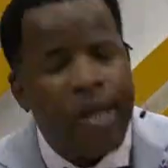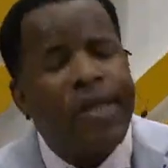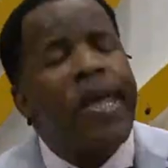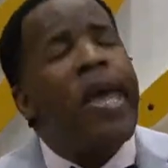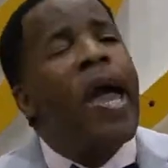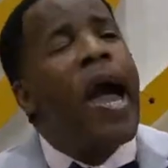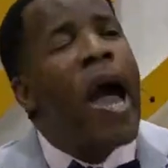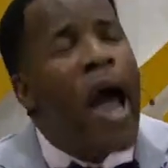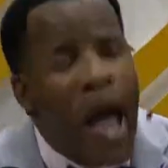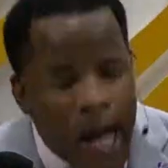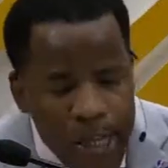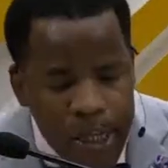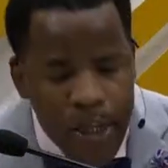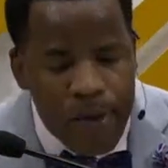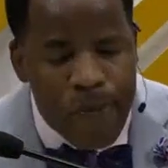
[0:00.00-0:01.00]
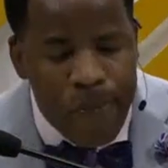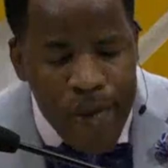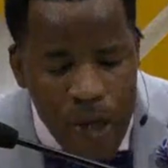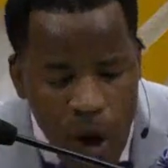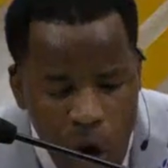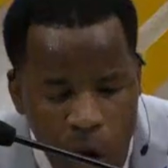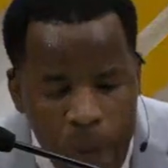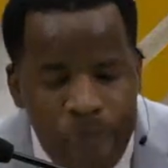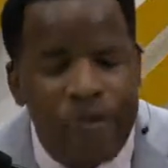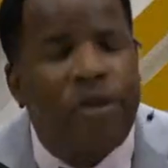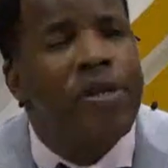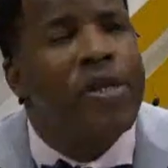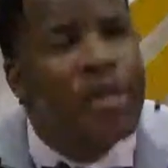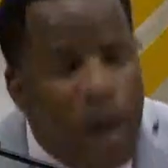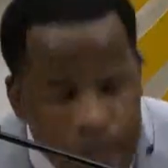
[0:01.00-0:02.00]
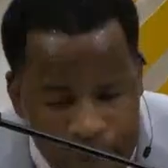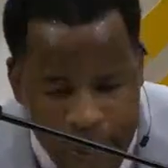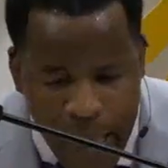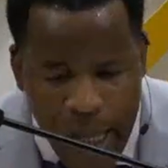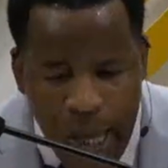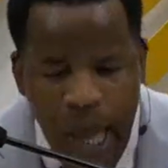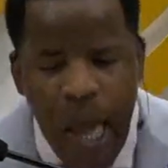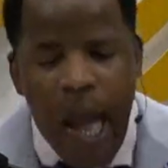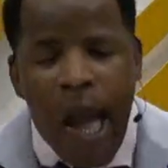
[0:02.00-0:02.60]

they had to be up to something.